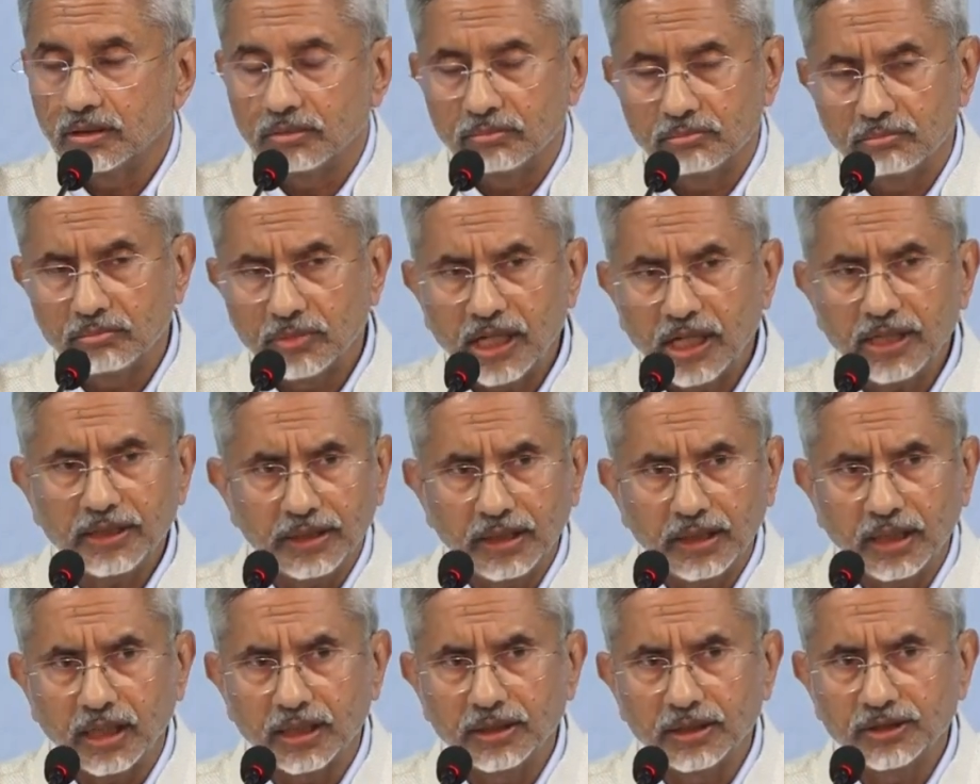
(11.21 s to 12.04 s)
uh,
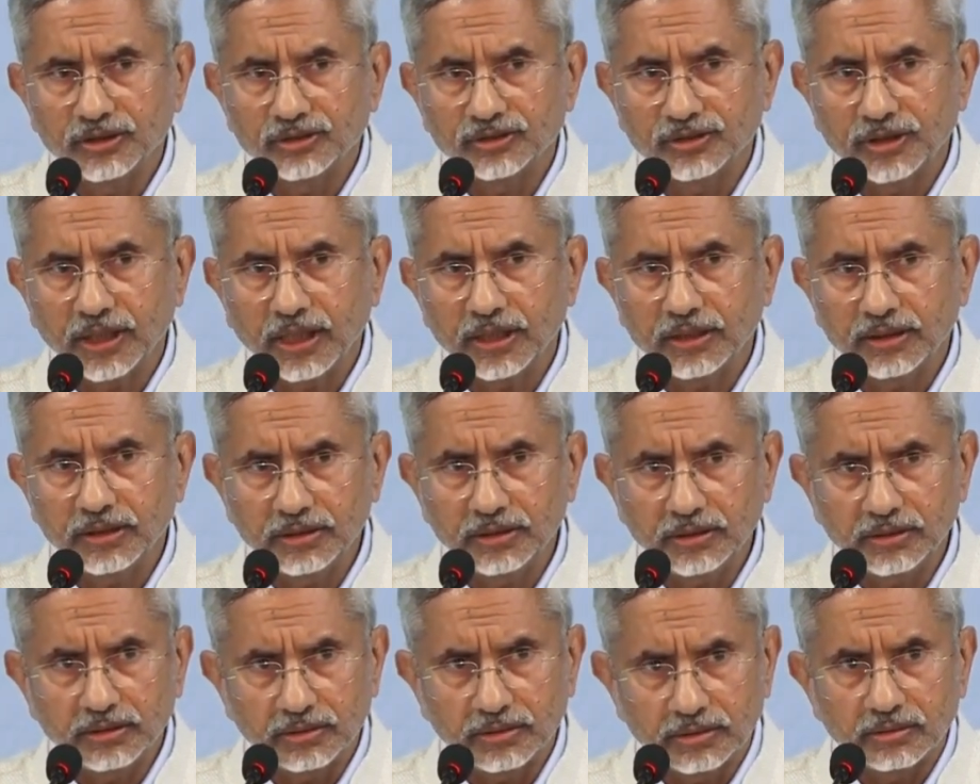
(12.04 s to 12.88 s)
my
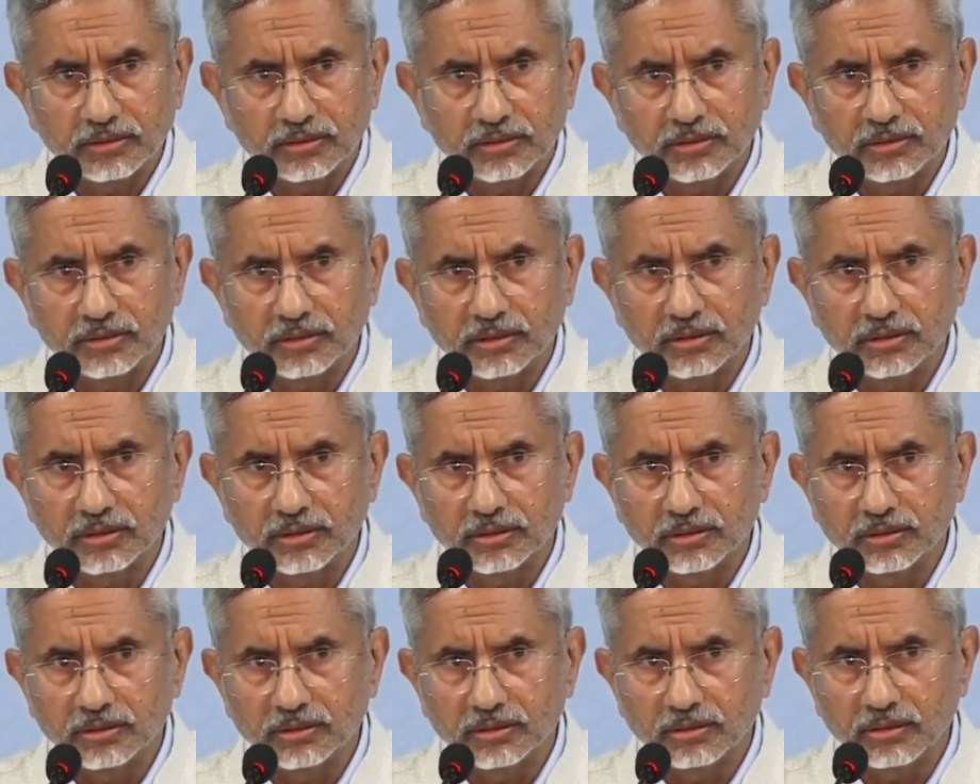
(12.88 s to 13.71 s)
understanding
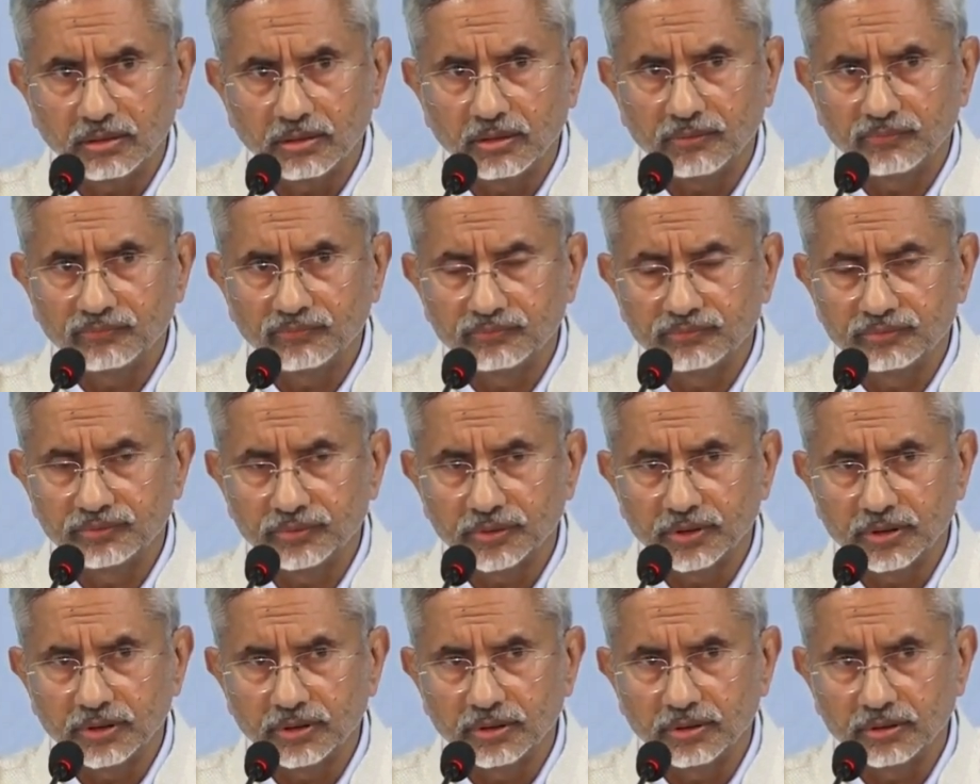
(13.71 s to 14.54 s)
uh,
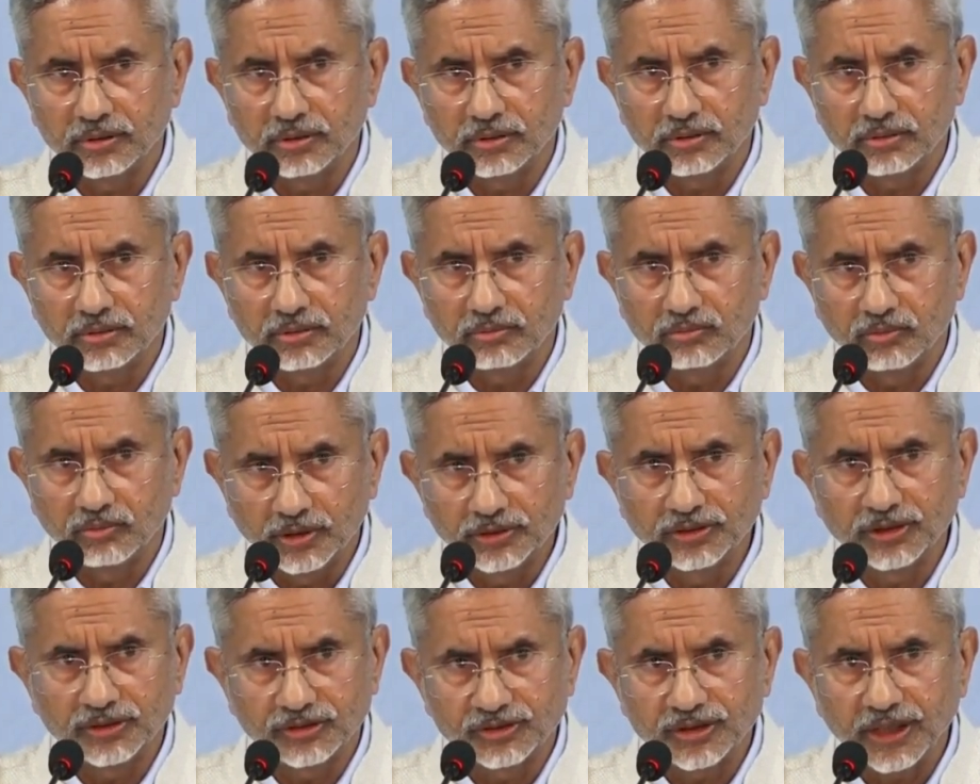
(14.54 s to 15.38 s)
of uh,
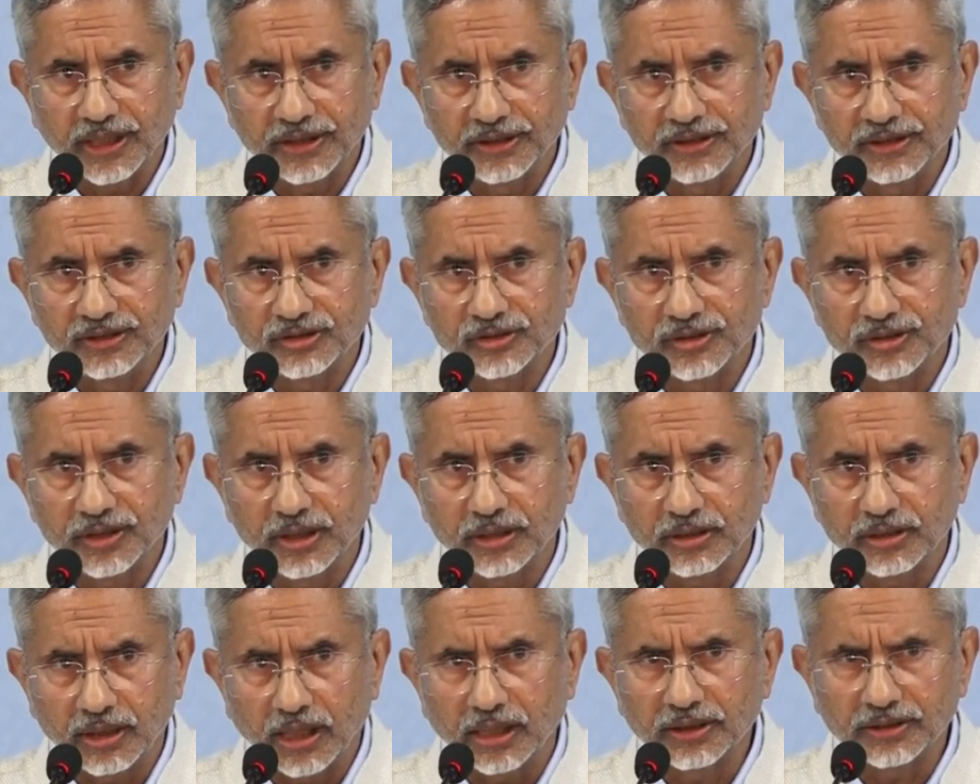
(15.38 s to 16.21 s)
what the
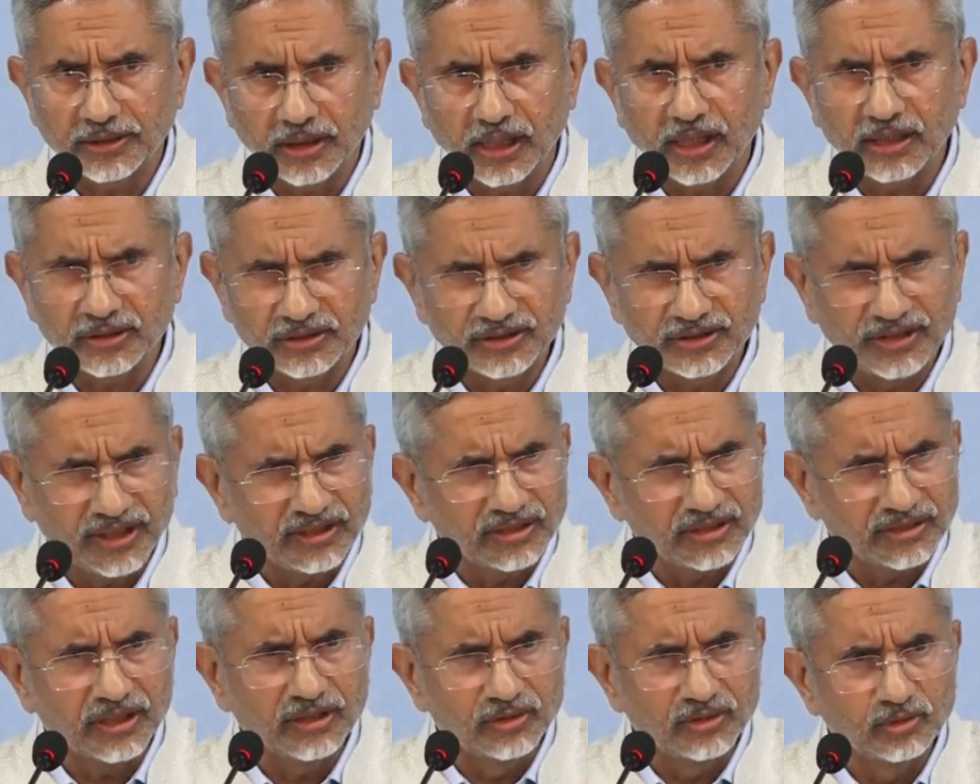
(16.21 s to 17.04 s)
Chinese said, I,
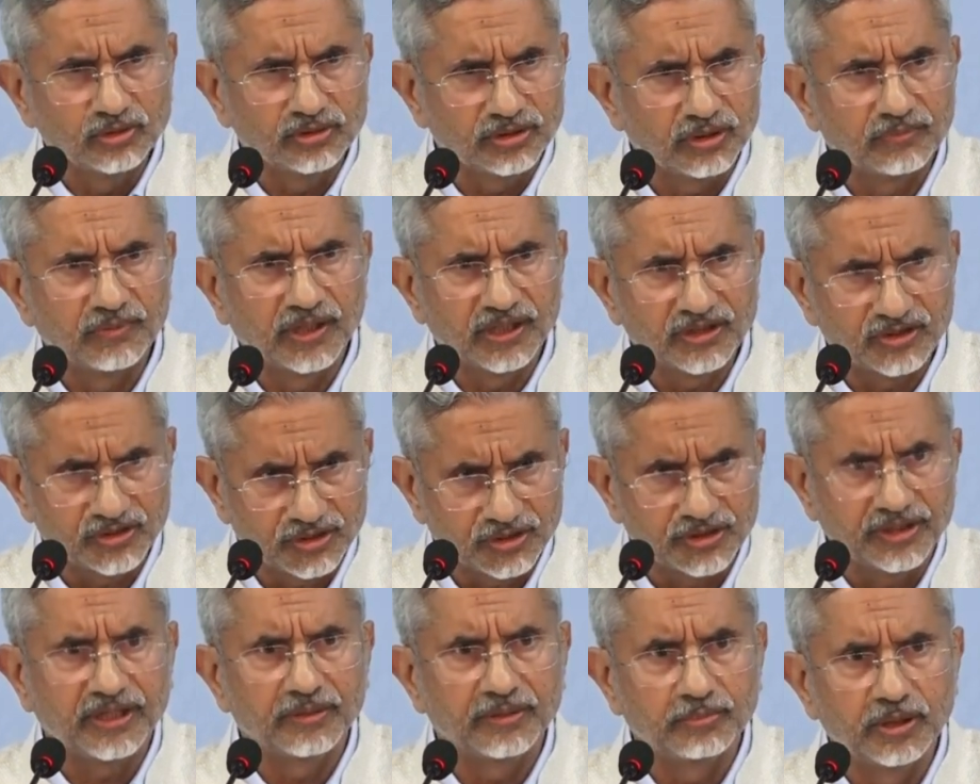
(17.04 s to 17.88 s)
I, think they used
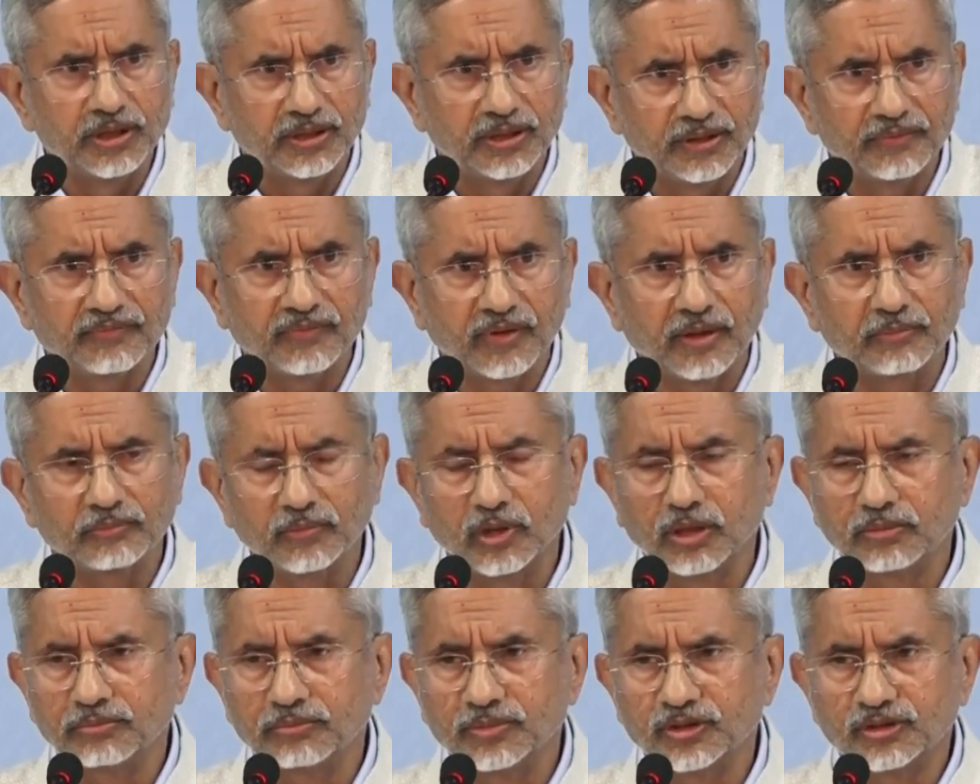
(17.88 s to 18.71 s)
the word stable,
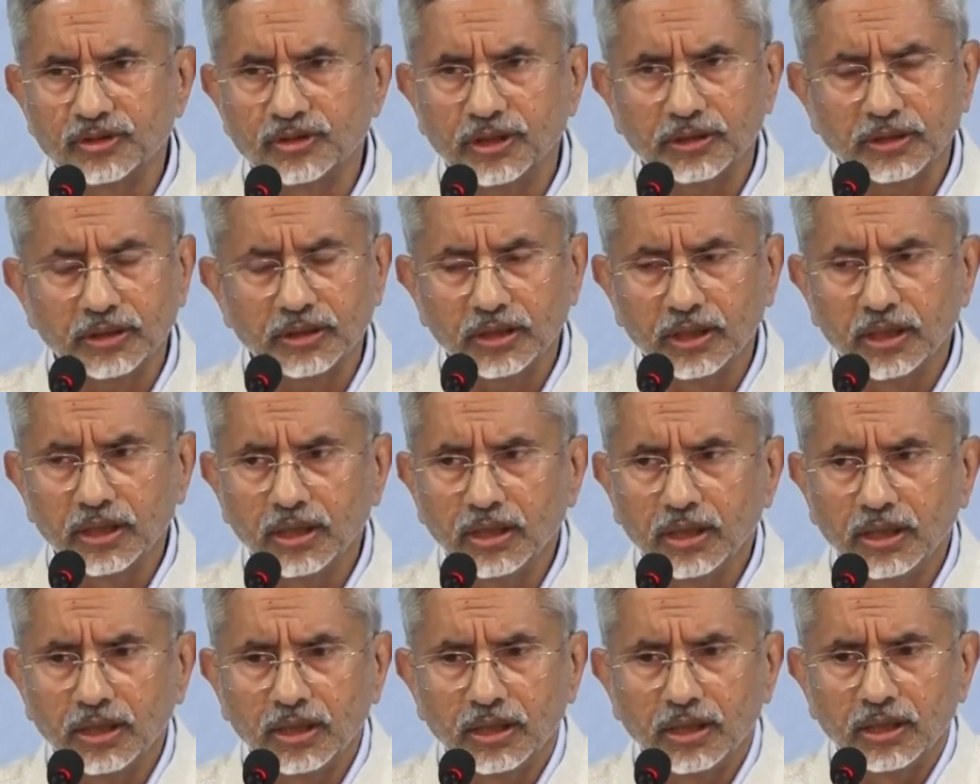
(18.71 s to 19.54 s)
if I'm not
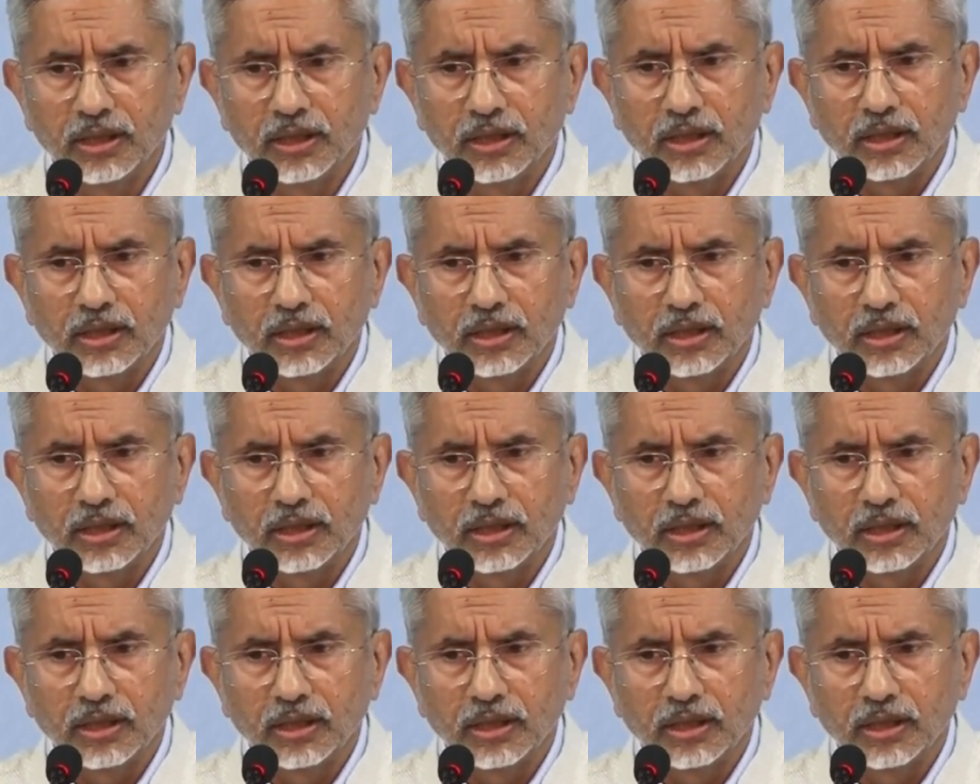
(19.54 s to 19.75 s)
mistaken.